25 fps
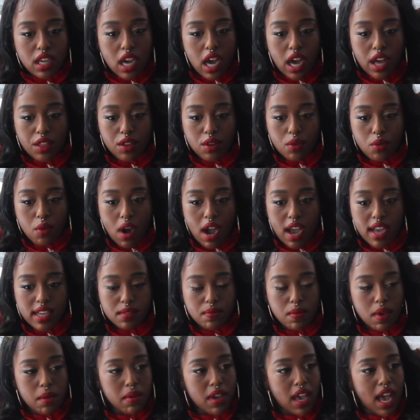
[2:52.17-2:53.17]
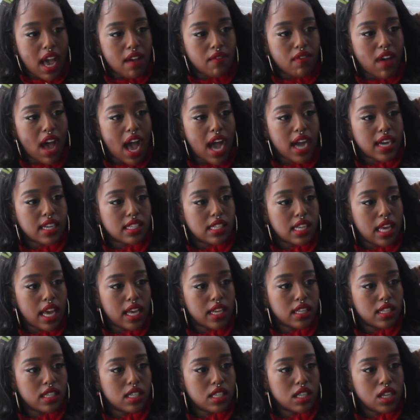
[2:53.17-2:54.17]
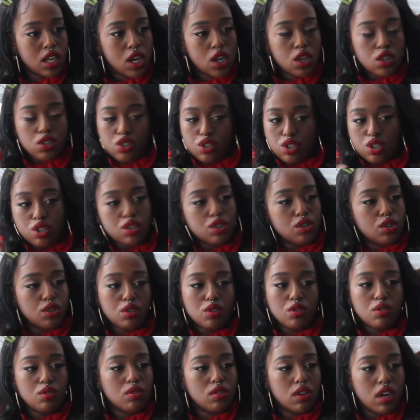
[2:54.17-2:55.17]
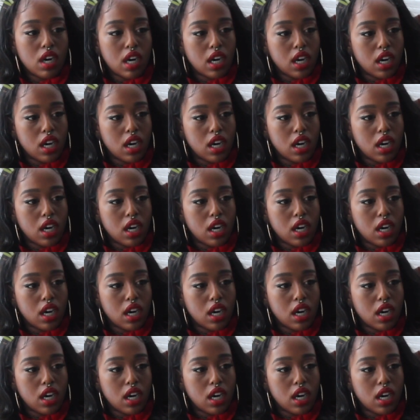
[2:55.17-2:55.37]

otherwise maybe have access to